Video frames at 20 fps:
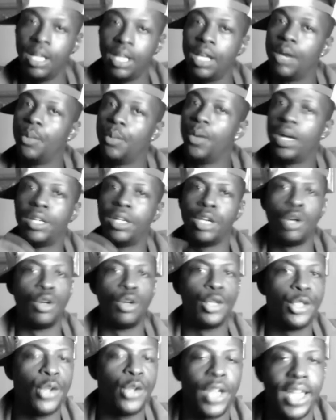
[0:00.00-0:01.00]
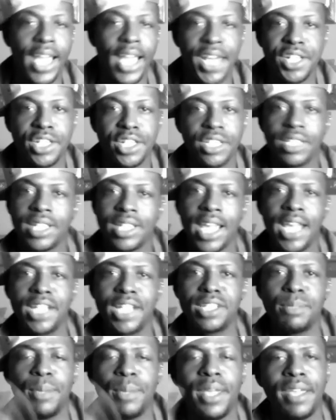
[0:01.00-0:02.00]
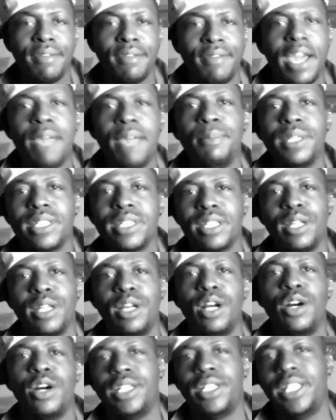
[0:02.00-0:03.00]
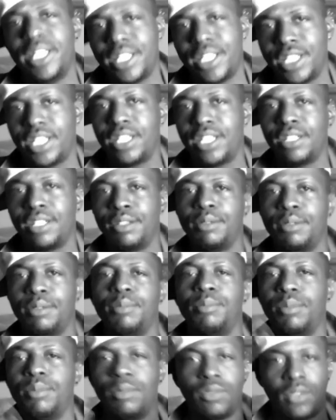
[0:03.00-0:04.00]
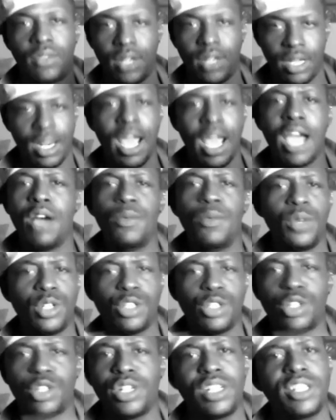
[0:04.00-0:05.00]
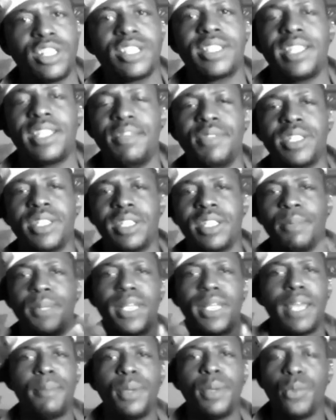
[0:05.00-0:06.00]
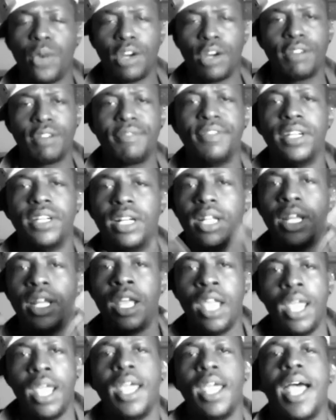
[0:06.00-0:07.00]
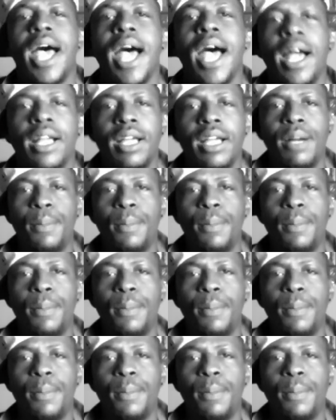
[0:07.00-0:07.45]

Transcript: Well, no, you ain't got to just cast me. Invite me to audition. I don't want you to just give it to me. Let me work for it. I'll come